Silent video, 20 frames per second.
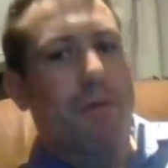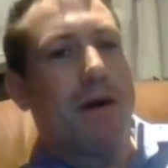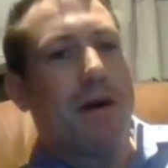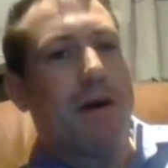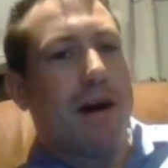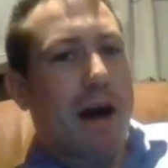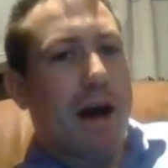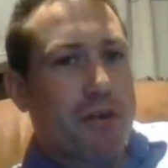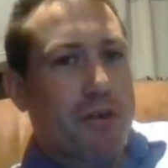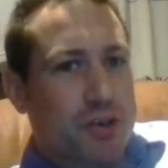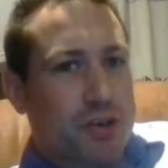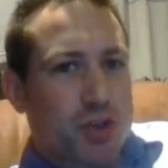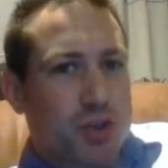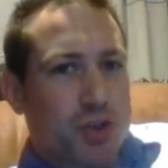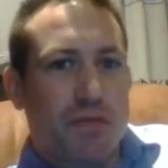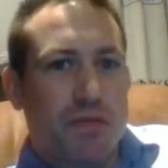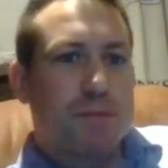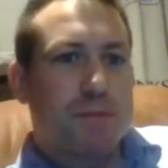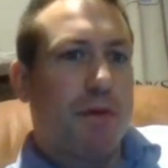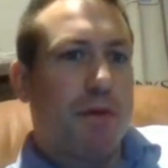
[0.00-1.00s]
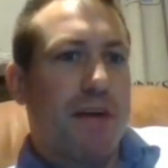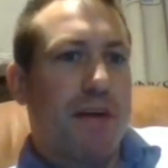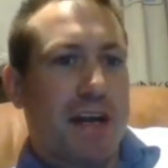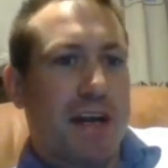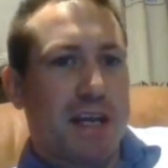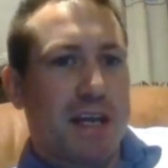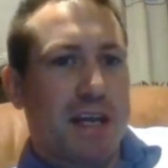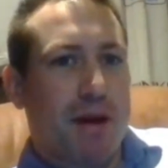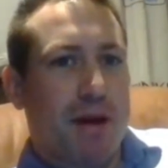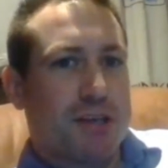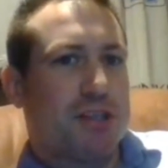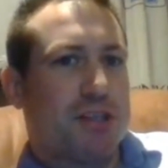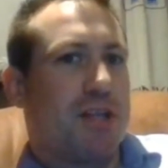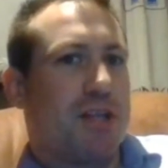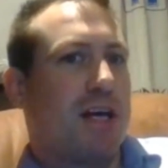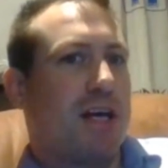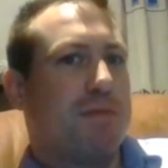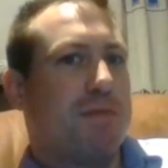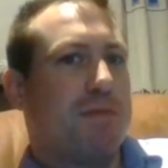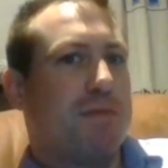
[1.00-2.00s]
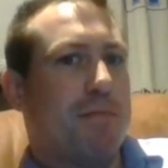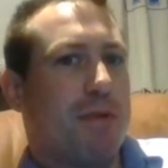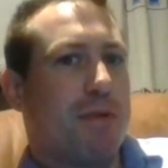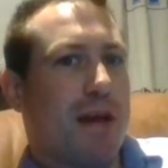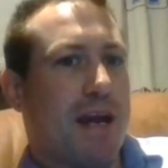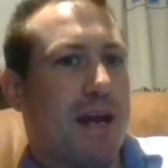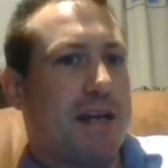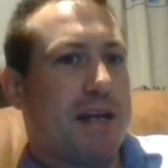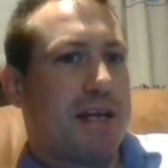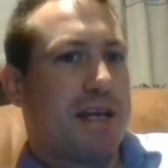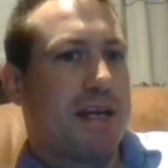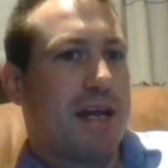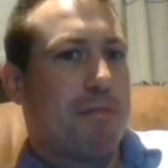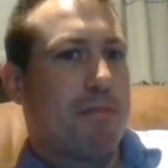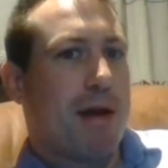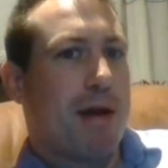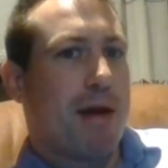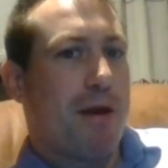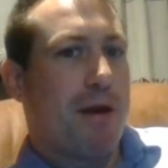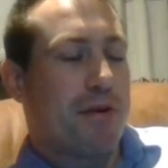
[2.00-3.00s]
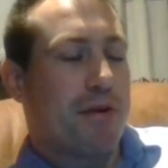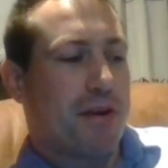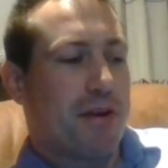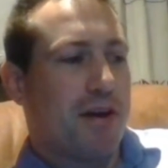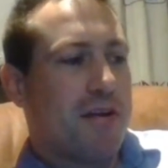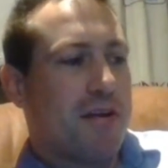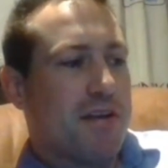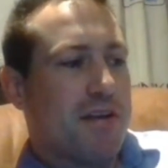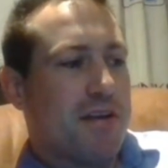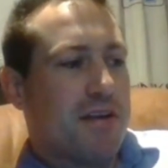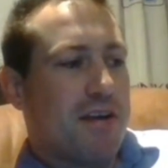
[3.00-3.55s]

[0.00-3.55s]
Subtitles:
Well, I've got a soft spot for any match that's been played in America.